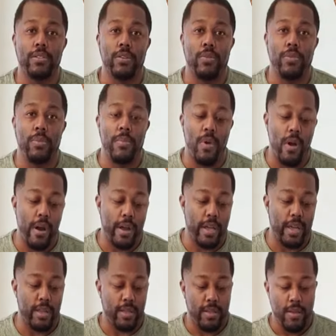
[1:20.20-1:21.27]
on the
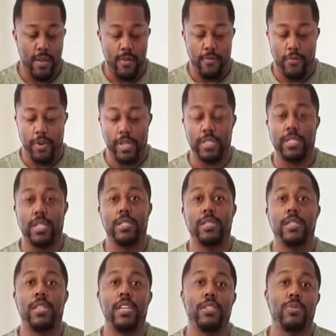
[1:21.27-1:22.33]
market. For instance,
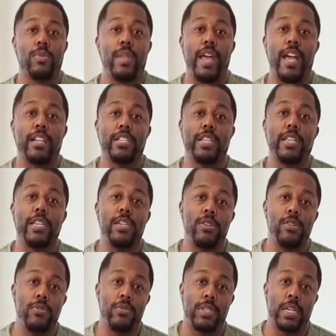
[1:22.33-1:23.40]
this one actually
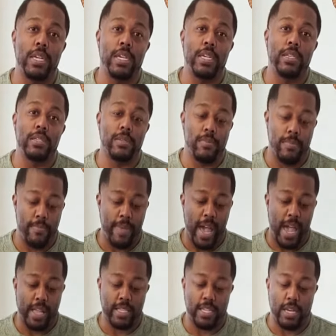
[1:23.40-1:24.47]
uses
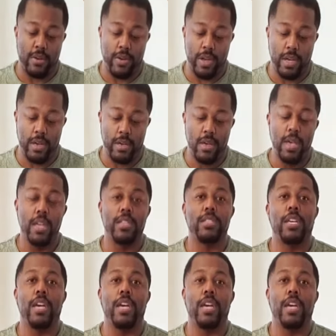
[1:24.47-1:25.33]
bacteria to